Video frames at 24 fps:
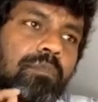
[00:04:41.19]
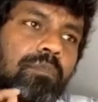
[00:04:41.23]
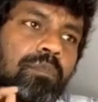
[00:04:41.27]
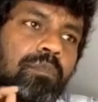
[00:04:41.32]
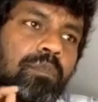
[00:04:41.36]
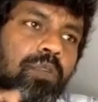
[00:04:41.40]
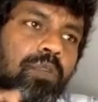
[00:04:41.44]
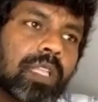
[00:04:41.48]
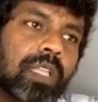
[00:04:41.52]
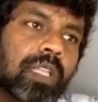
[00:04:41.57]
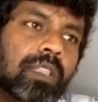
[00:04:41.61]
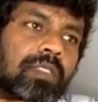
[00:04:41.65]

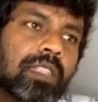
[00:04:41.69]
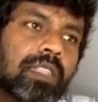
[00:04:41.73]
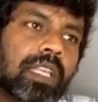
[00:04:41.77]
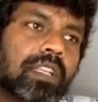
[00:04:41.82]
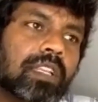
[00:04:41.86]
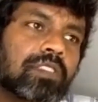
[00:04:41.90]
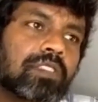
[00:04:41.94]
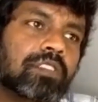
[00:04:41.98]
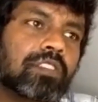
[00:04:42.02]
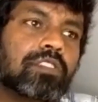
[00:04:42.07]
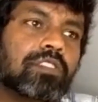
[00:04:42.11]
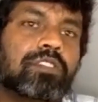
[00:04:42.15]
putting
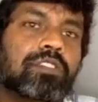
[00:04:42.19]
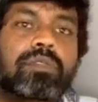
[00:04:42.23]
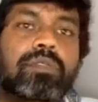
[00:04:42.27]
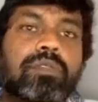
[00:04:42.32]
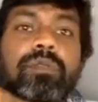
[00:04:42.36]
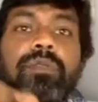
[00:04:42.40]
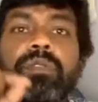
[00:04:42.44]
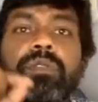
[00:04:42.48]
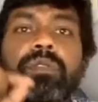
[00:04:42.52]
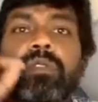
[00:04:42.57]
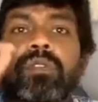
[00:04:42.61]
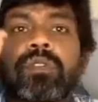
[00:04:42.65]
things
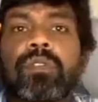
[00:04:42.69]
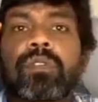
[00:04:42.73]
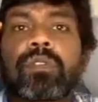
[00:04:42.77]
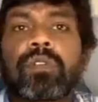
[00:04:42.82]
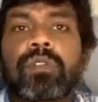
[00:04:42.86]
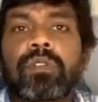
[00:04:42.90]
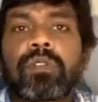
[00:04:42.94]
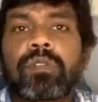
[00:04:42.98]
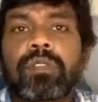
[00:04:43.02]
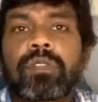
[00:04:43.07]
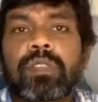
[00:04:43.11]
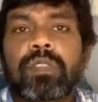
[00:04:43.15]
into
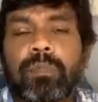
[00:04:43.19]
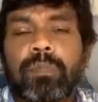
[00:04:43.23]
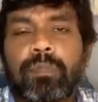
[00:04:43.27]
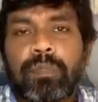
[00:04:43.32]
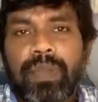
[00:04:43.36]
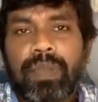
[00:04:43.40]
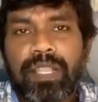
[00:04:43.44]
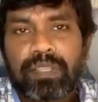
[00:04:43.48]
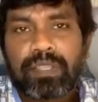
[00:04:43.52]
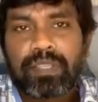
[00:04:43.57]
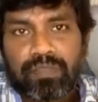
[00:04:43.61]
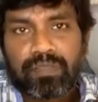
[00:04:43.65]
the
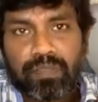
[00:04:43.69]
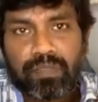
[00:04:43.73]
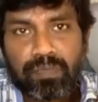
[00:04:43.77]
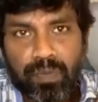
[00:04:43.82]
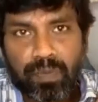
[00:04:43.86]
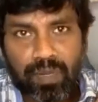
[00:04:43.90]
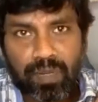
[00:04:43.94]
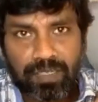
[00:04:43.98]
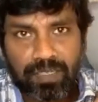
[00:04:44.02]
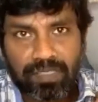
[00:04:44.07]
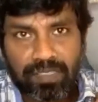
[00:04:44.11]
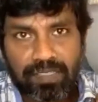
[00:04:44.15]
place of
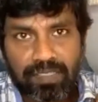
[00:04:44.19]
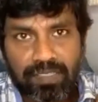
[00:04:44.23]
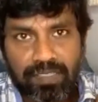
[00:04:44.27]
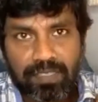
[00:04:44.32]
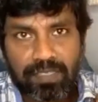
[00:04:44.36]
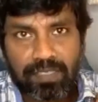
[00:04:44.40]
importance.